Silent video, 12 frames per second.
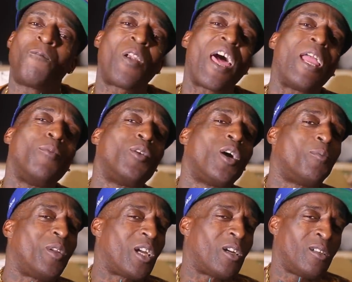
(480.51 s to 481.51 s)
flamed up,
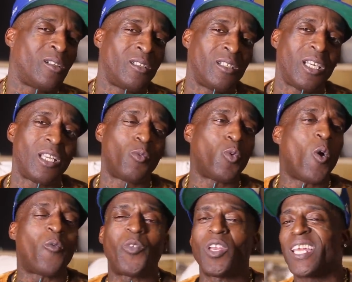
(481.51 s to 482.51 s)
nigga, in a
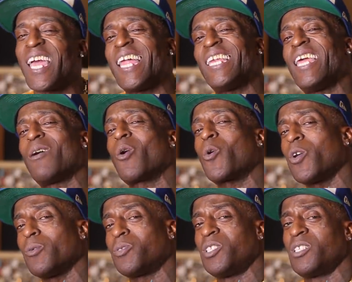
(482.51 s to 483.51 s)
room full of goddamn
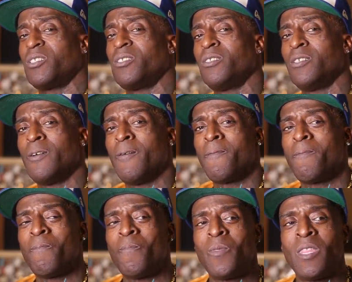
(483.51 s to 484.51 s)
Crips, nigga.
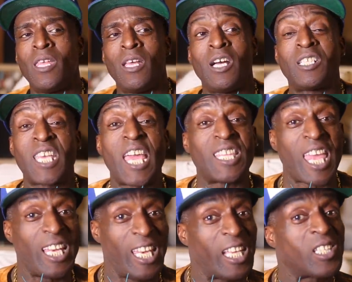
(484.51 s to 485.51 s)
Or take
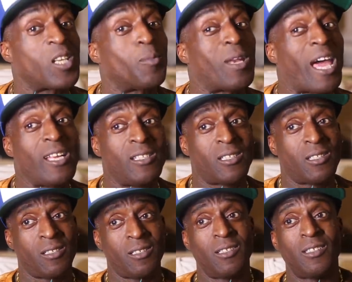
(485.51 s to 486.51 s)
they lick some nights
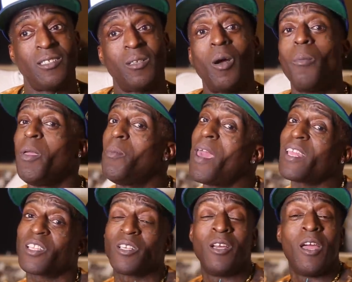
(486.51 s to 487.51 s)
and be
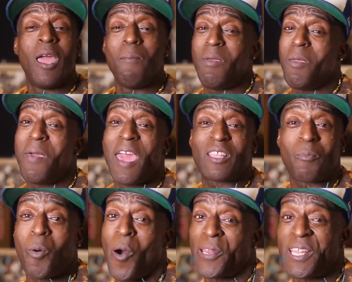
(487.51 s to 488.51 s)
back to, and be back to
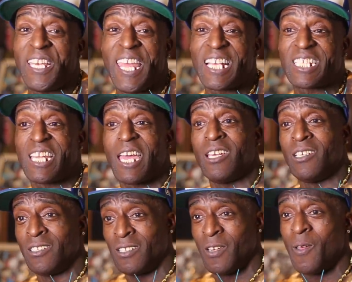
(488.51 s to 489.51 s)
party the next night.
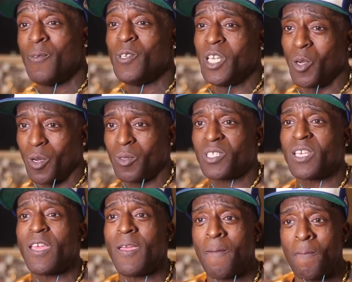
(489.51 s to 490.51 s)
You dig what I'm
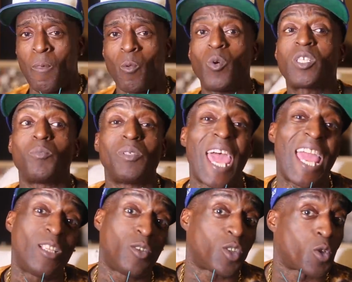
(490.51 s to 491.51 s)
saying? With some
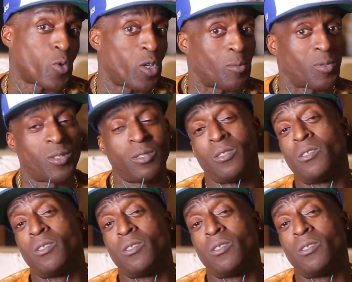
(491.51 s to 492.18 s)
dangerous crips.